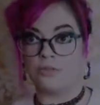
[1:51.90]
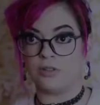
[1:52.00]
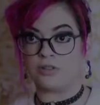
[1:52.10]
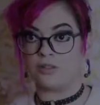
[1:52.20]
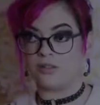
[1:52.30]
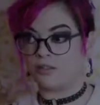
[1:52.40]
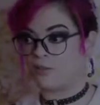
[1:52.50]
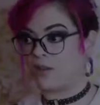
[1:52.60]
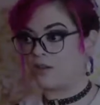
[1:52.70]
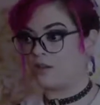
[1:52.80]
can't say anything
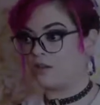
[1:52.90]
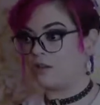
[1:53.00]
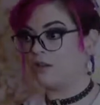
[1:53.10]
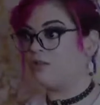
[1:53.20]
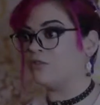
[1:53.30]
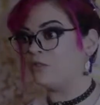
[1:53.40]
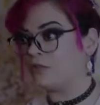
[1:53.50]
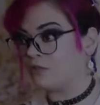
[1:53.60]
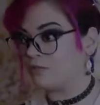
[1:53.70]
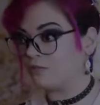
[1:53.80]
about it, and neither
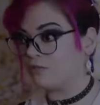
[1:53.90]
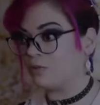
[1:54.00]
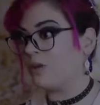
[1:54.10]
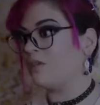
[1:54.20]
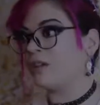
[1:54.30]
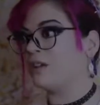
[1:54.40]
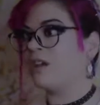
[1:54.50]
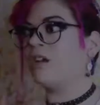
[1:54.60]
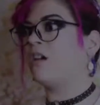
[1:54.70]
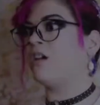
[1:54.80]
can you. You have like,
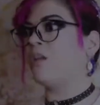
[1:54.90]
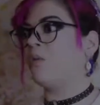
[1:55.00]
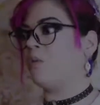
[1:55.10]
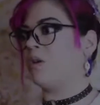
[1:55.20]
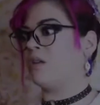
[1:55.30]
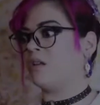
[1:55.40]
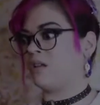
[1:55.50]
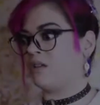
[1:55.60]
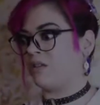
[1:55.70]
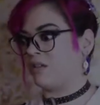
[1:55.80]
what,
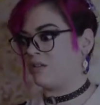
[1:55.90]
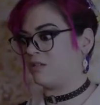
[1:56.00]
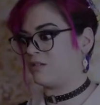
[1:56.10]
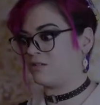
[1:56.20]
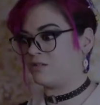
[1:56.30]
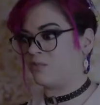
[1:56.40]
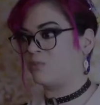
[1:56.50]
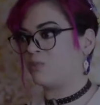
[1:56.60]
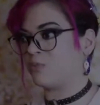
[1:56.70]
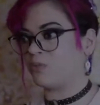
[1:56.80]
like so
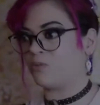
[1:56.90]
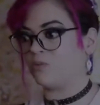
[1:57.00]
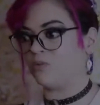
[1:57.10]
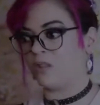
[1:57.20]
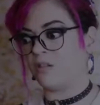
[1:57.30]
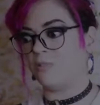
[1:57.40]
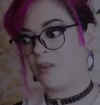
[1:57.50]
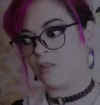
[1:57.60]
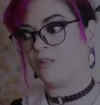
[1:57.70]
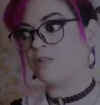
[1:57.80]
much more food, and
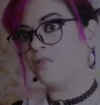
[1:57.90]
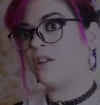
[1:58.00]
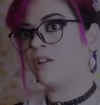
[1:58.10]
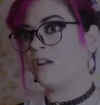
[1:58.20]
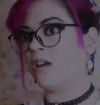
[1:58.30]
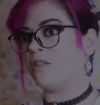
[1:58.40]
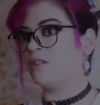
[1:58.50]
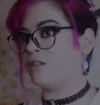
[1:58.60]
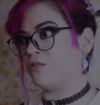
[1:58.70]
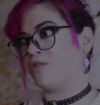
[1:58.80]
by the looks of it, I
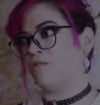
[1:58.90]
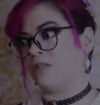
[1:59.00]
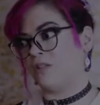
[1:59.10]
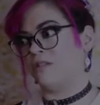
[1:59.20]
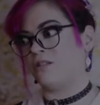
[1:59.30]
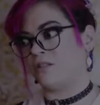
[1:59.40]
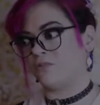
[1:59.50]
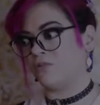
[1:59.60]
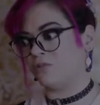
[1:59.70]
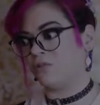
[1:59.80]
think you don't need this
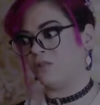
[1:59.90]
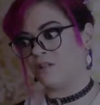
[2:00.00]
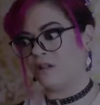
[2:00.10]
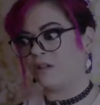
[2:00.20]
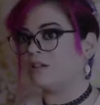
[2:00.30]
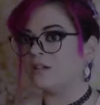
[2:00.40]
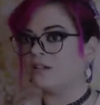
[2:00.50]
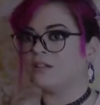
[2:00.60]
extra food, okay?